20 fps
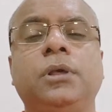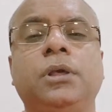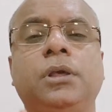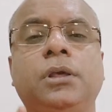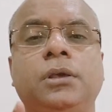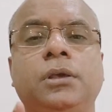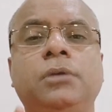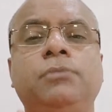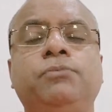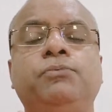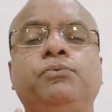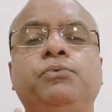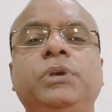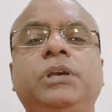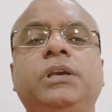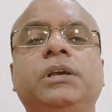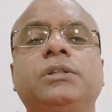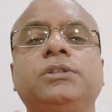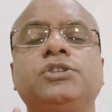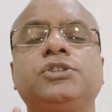If we
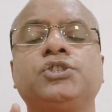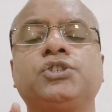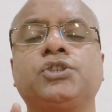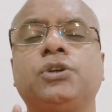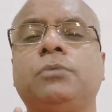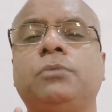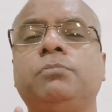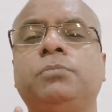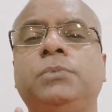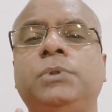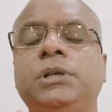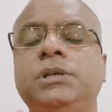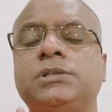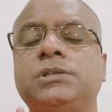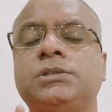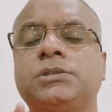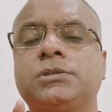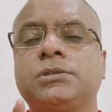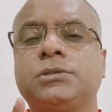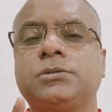can stop
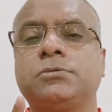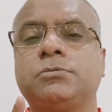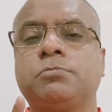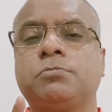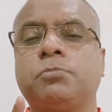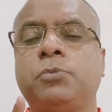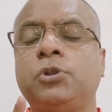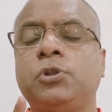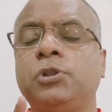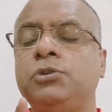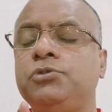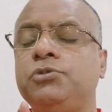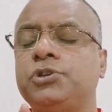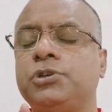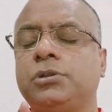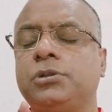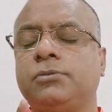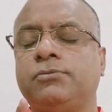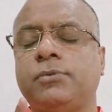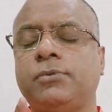this
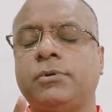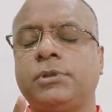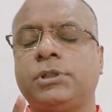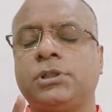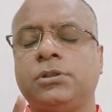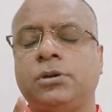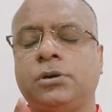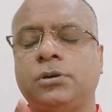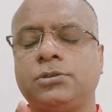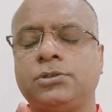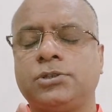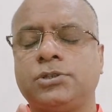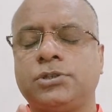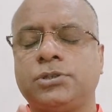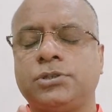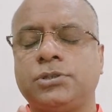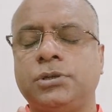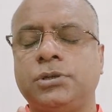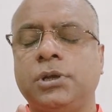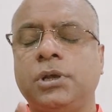pollution of our
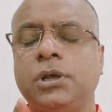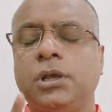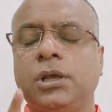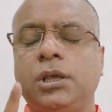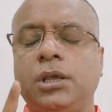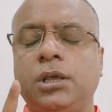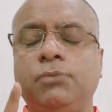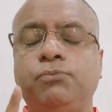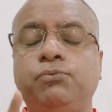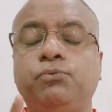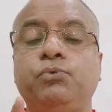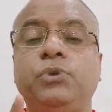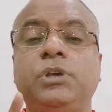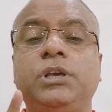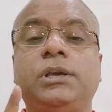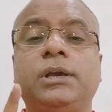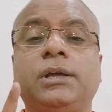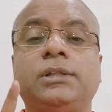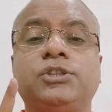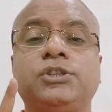thoughts, if we
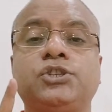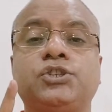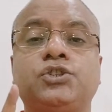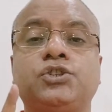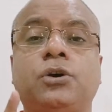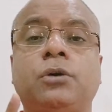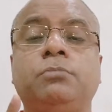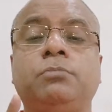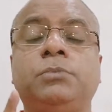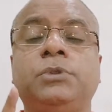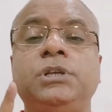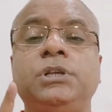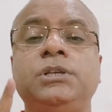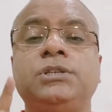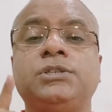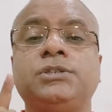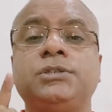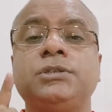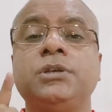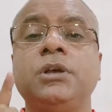can stop
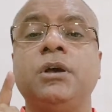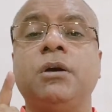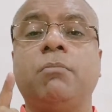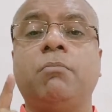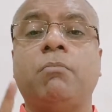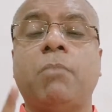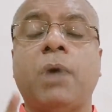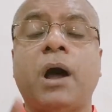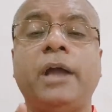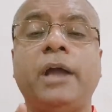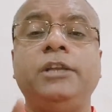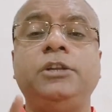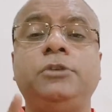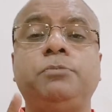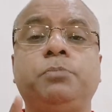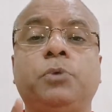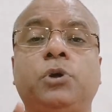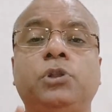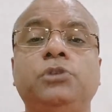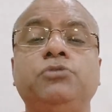this
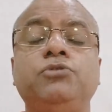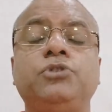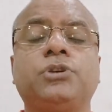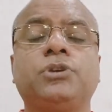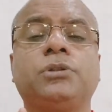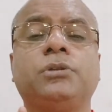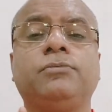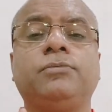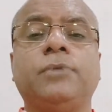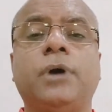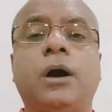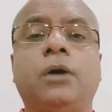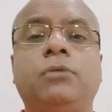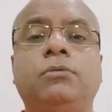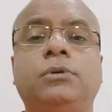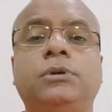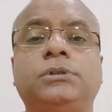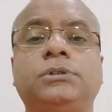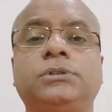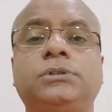mind pollution of
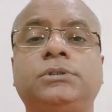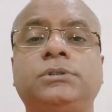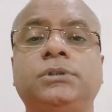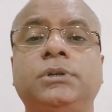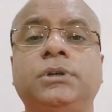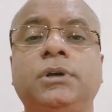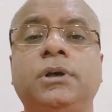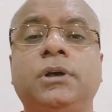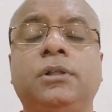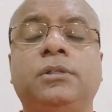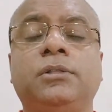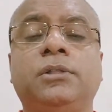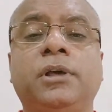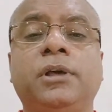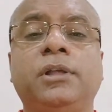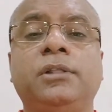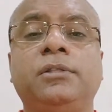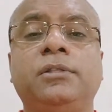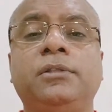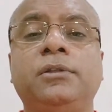ours,
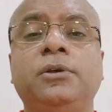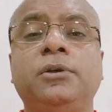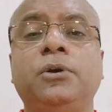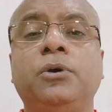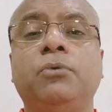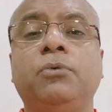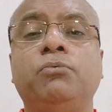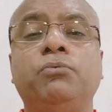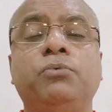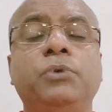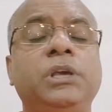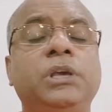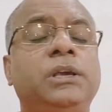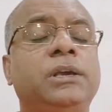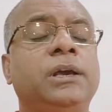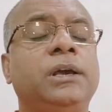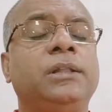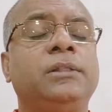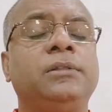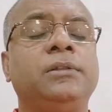then we
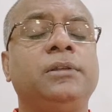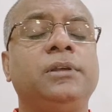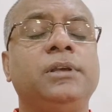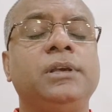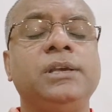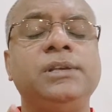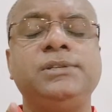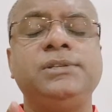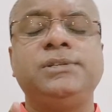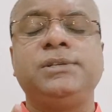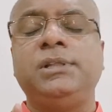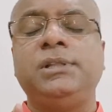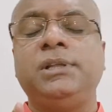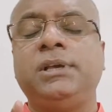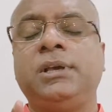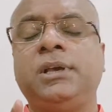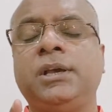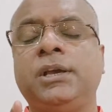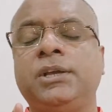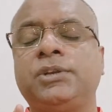can easily
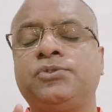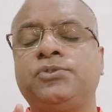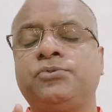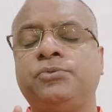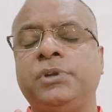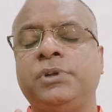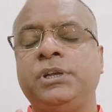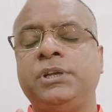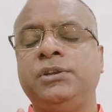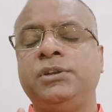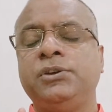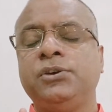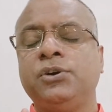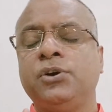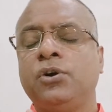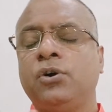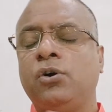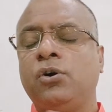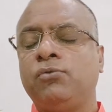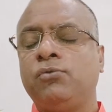get rid
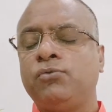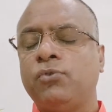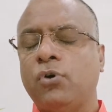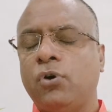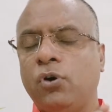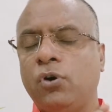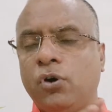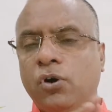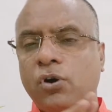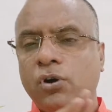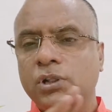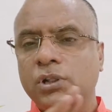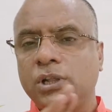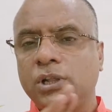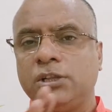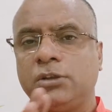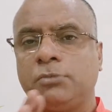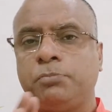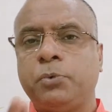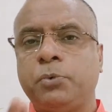of all
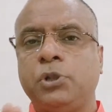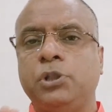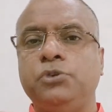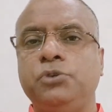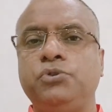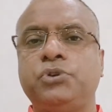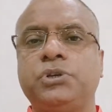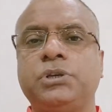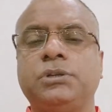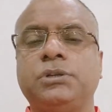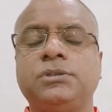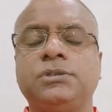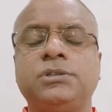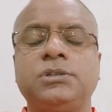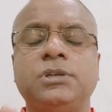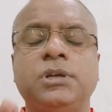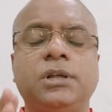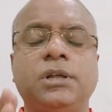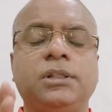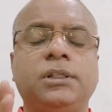other pollutions
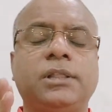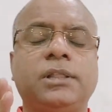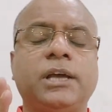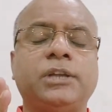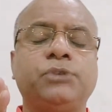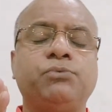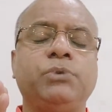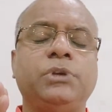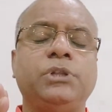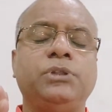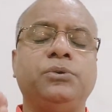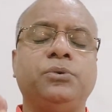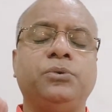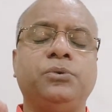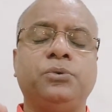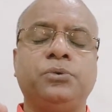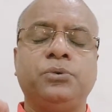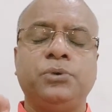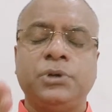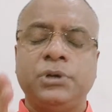that we
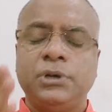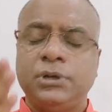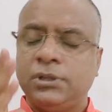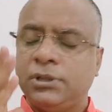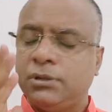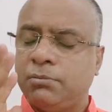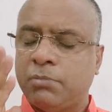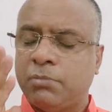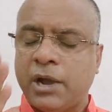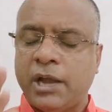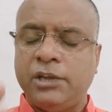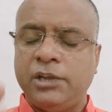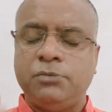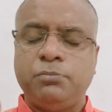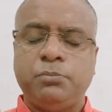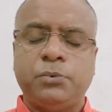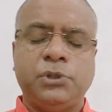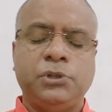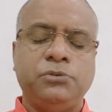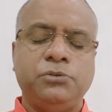know. The
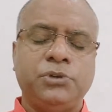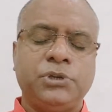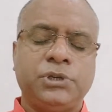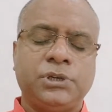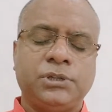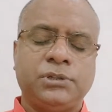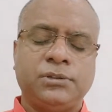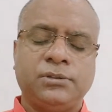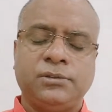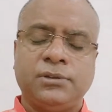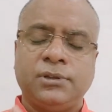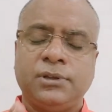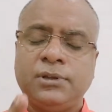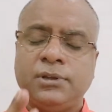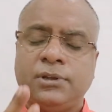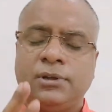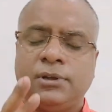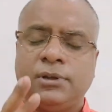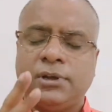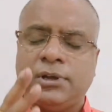mind pollution,
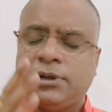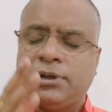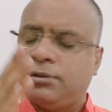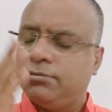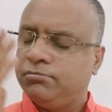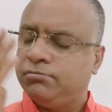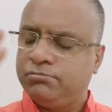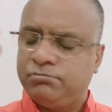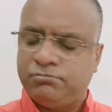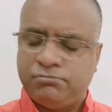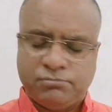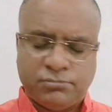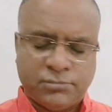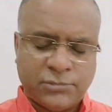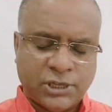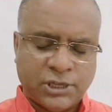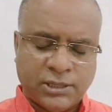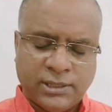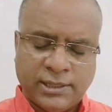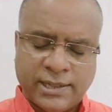
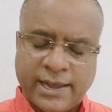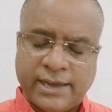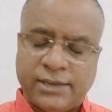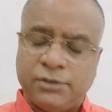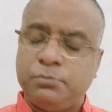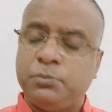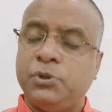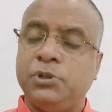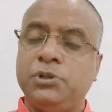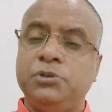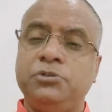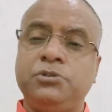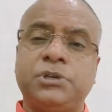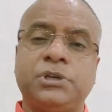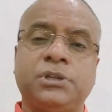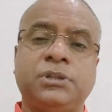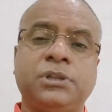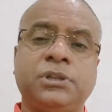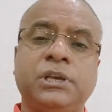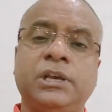the land
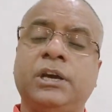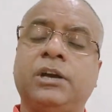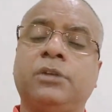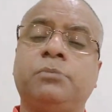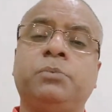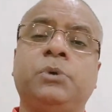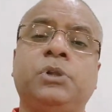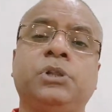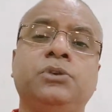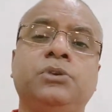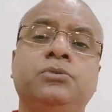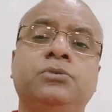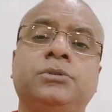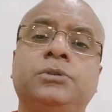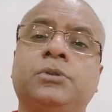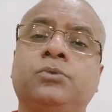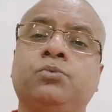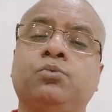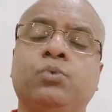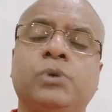pollution, air
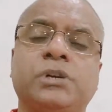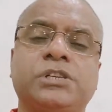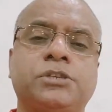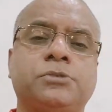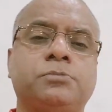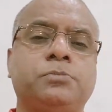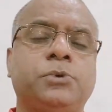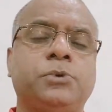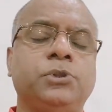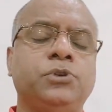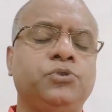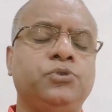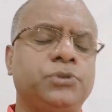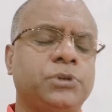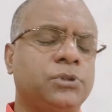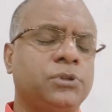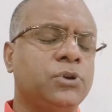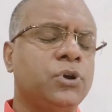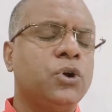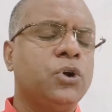pollution, water
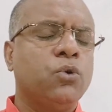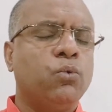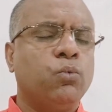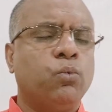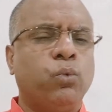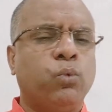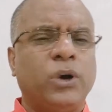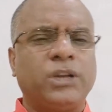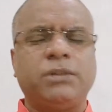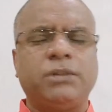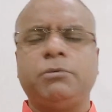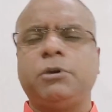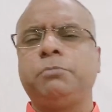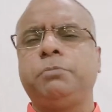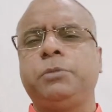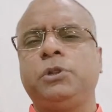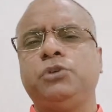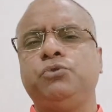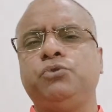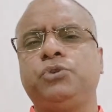pollution, whatever
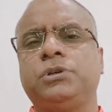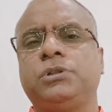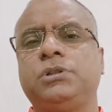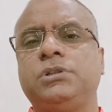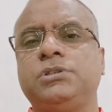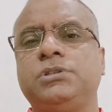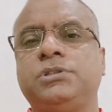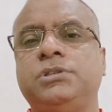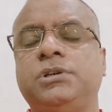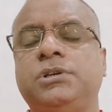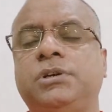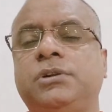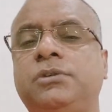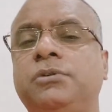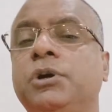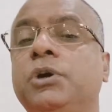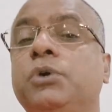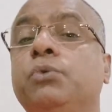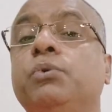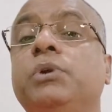pollution is there,
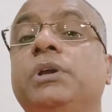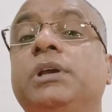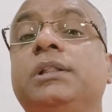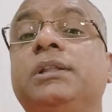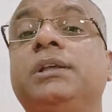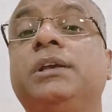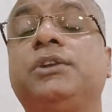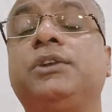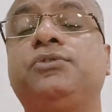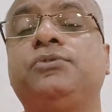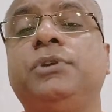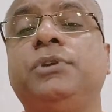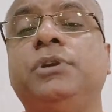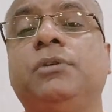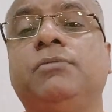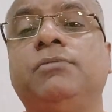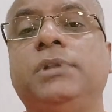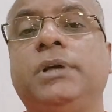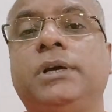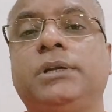we can get rid
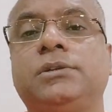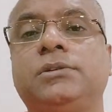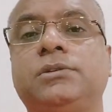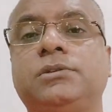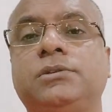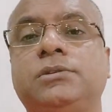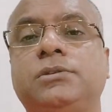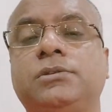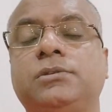of that.